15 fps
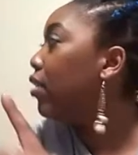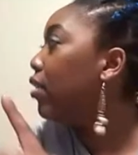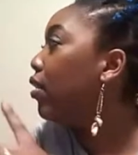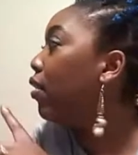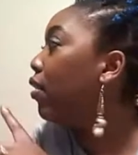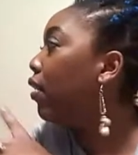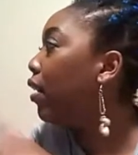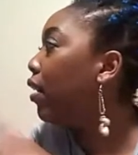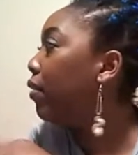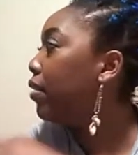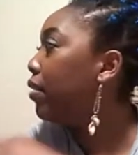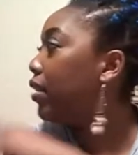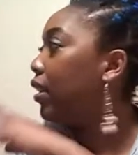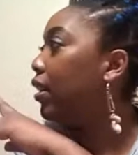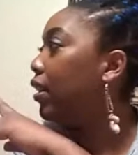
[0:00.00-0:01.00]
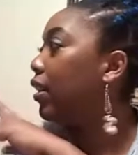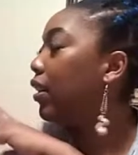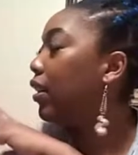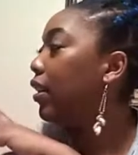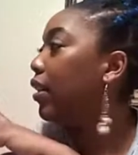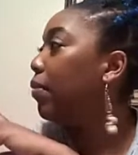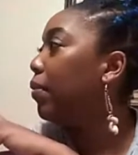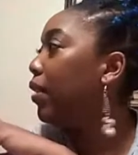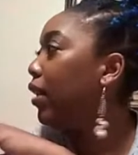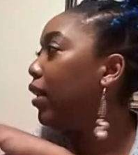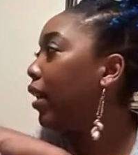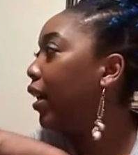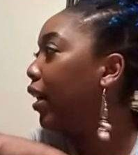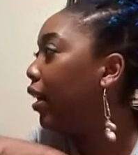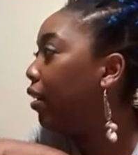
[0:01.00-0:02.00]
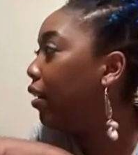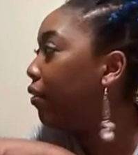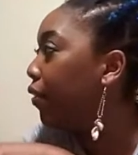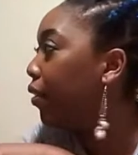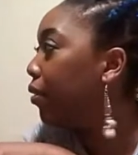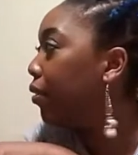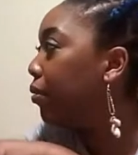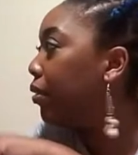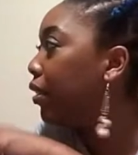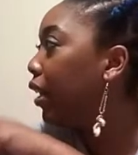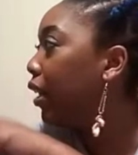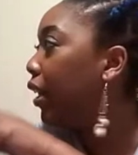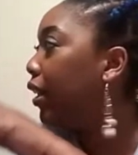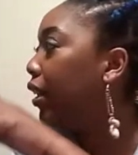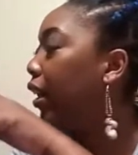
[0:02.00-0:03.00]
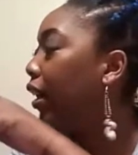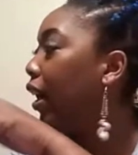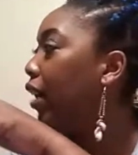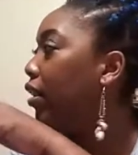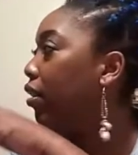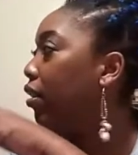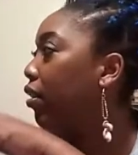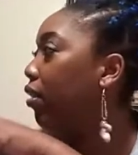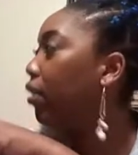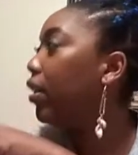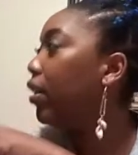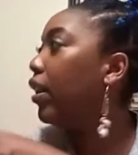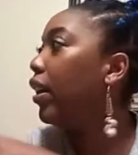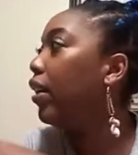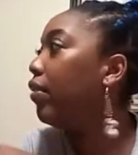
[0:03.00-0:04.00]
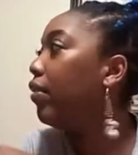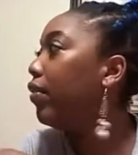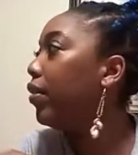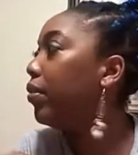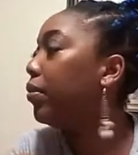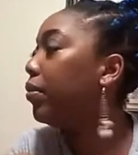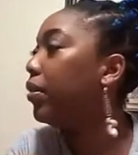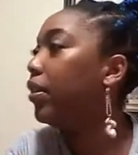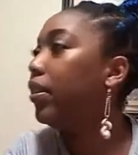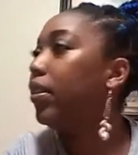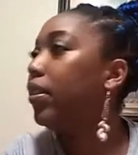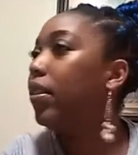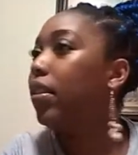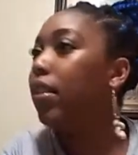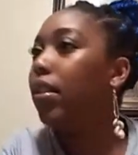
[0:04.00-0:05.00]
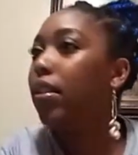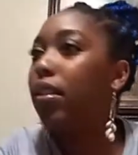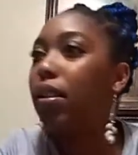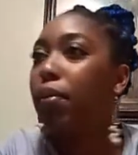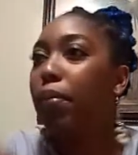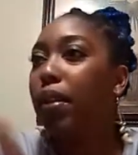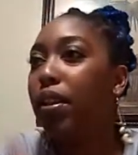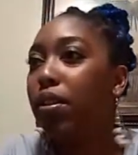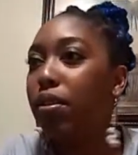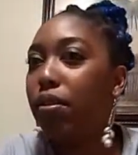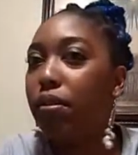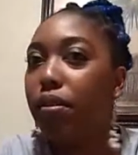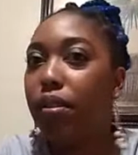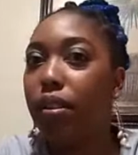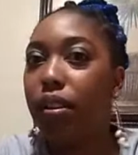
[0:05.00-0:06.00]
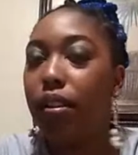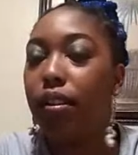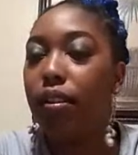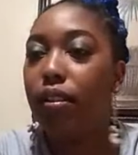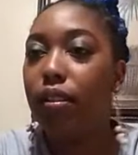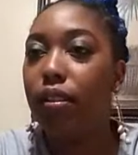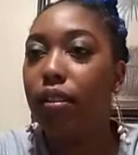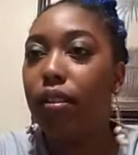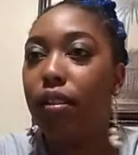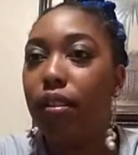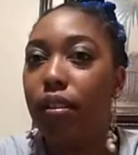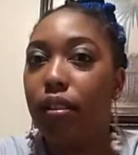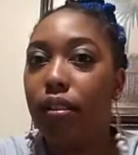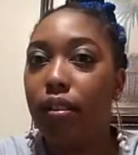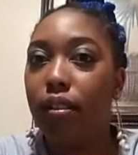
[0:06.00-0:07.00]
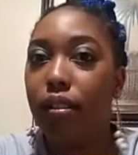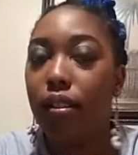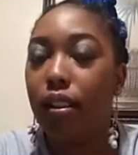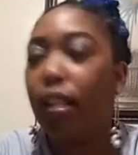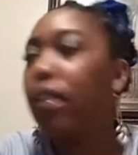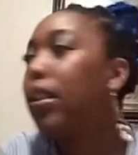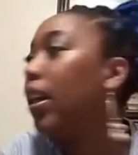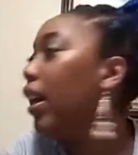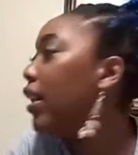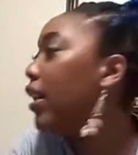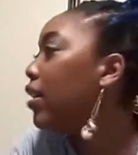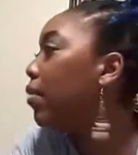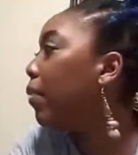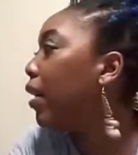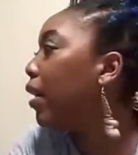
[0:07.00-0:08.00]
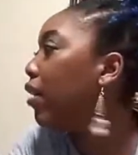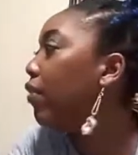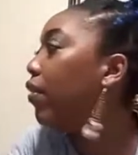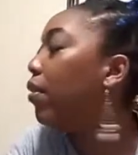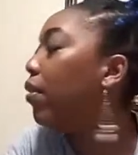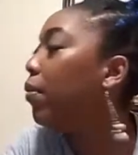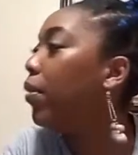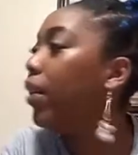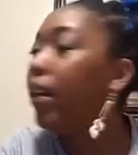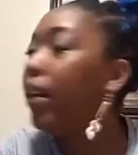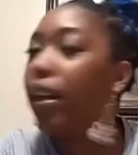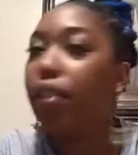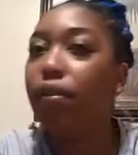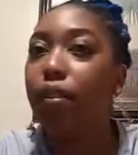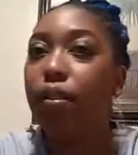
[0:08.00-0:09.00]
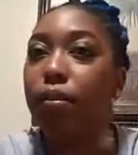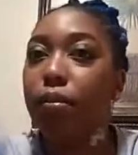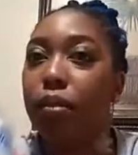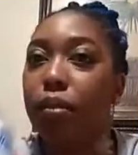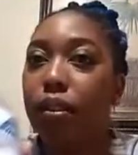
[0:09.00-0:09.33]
No, I was saying, give me headphones like Kaya Cartier headphones to make sure, because it has a microphone on the headphones.